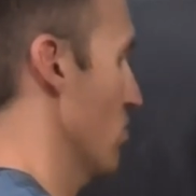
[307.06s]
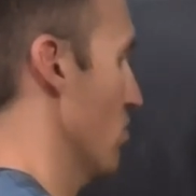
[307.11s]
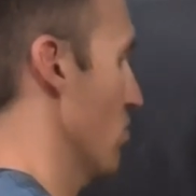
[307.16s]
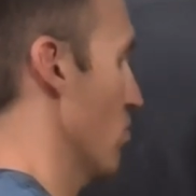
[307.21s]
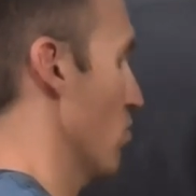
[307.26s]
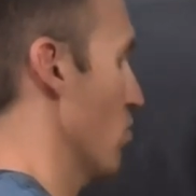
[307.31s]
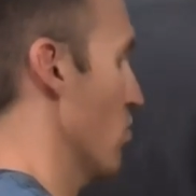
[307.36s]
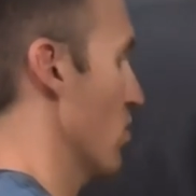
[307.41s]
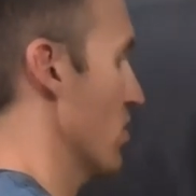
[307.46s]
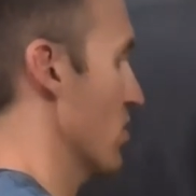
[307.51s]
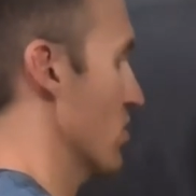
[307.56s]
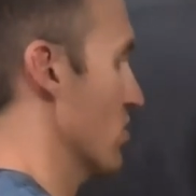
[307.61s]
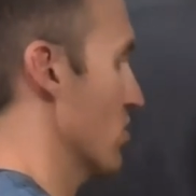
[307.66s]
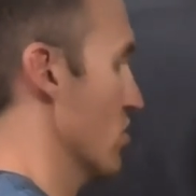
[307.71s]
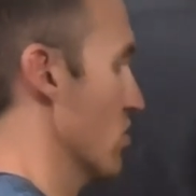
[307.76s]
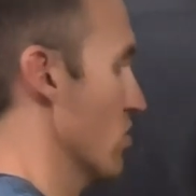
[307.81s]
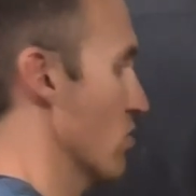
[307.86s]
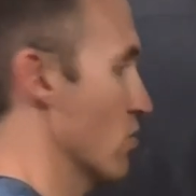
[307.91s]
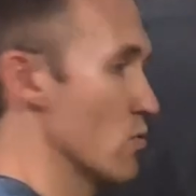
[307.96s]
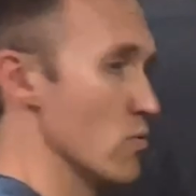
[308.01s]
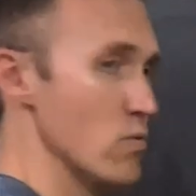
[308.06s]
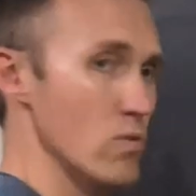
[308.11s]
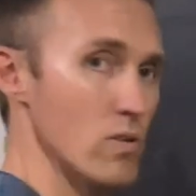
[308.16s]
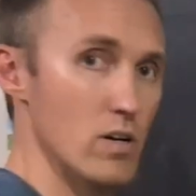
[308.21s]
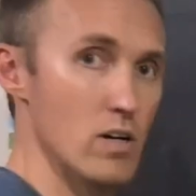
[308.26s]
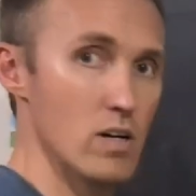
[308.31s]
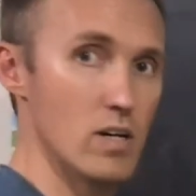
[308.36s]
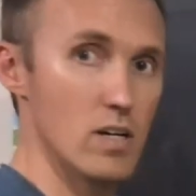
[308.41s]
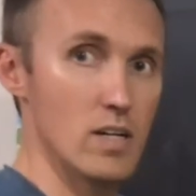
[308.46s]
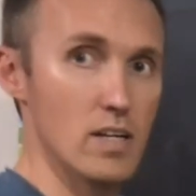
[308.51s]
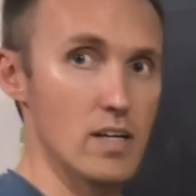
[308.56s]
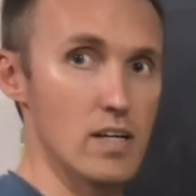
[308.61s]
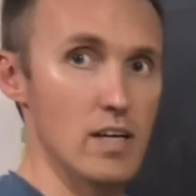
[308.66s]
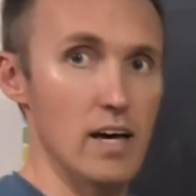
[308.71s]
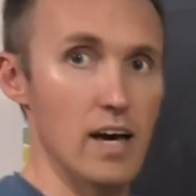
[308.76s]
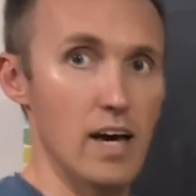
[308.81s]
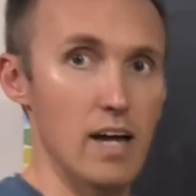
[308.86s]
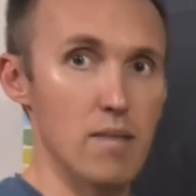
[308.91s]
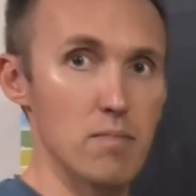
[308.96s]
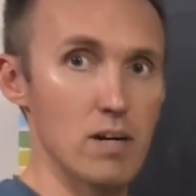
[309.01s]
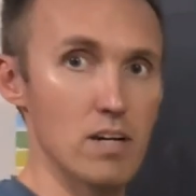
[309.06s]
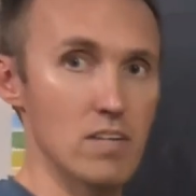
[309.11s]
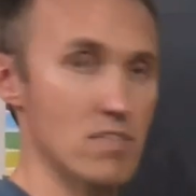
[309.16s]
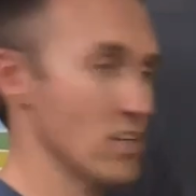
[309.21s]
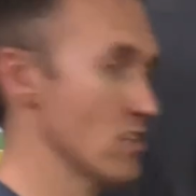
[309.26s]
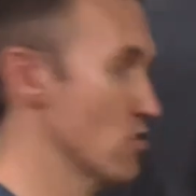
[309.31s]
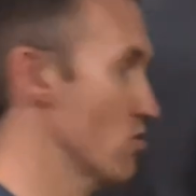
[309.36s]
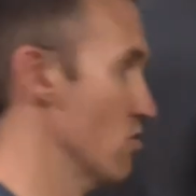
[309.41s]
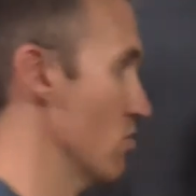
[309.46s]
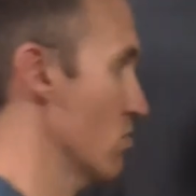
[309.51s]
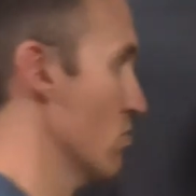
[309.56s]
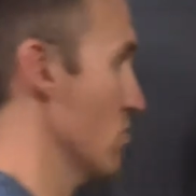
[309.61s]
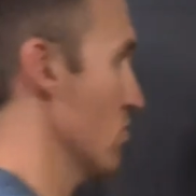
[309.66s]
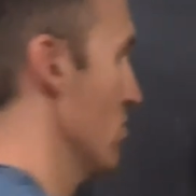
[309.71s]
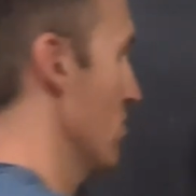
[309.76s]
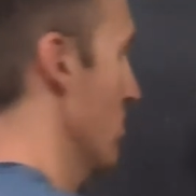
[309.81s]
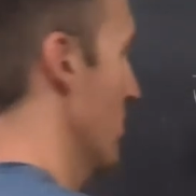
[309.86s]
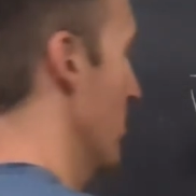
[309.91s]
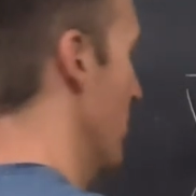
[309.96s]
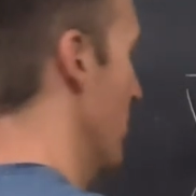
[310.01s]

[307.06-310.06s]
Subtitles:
1, 2, and my V2